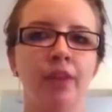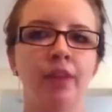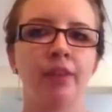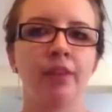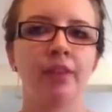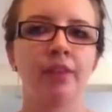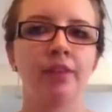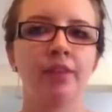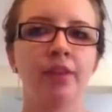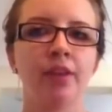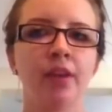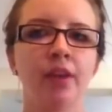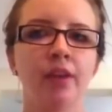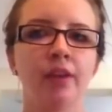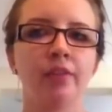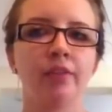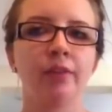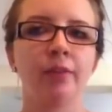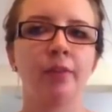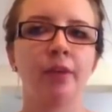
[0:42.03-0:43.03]
This
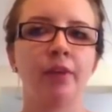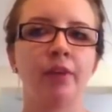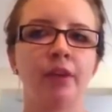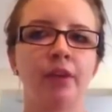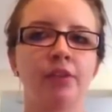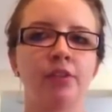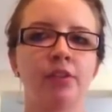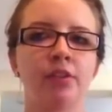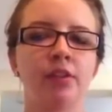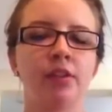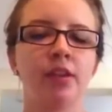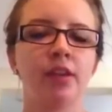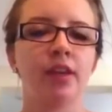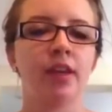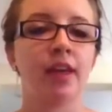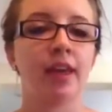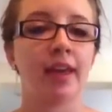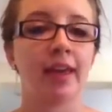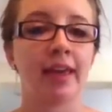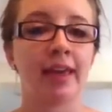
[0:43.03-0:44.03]
occurs from aggression
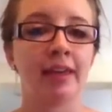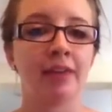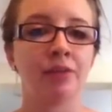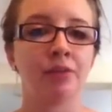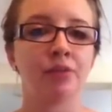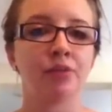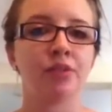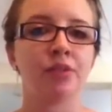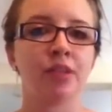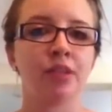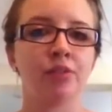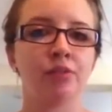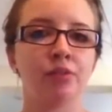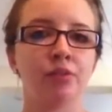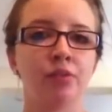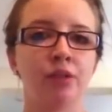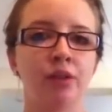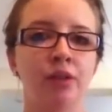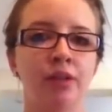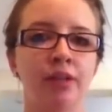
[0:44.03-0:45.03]
and/or
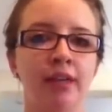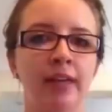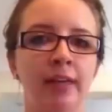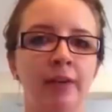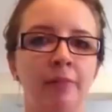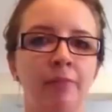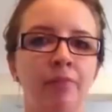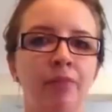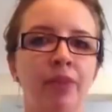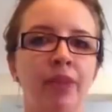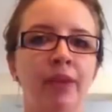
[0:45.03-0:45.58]
sexual contact,